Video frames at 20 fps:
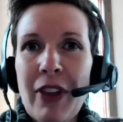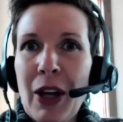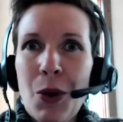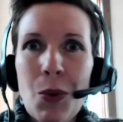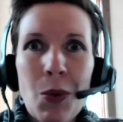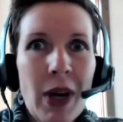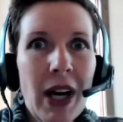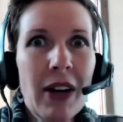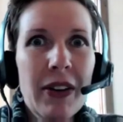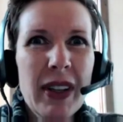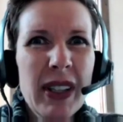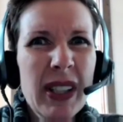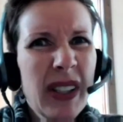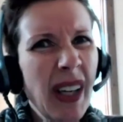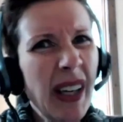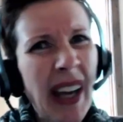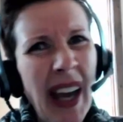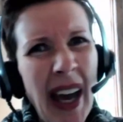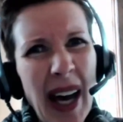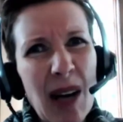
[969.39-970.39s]
Like, wow, this
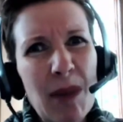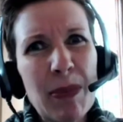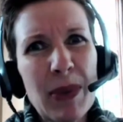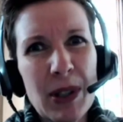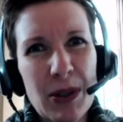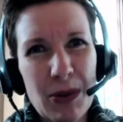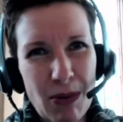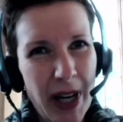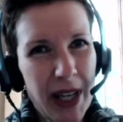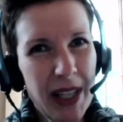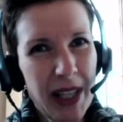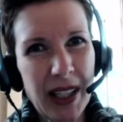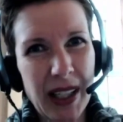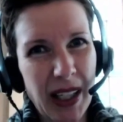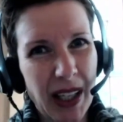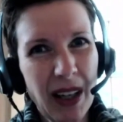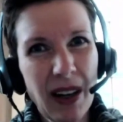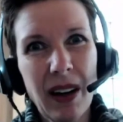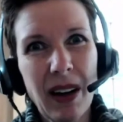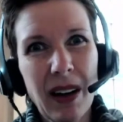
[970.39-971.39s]
thing happened right
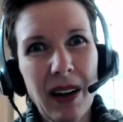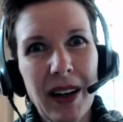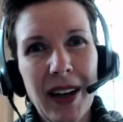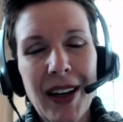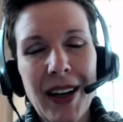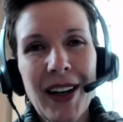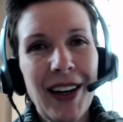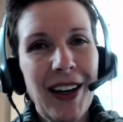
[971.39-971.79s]
here.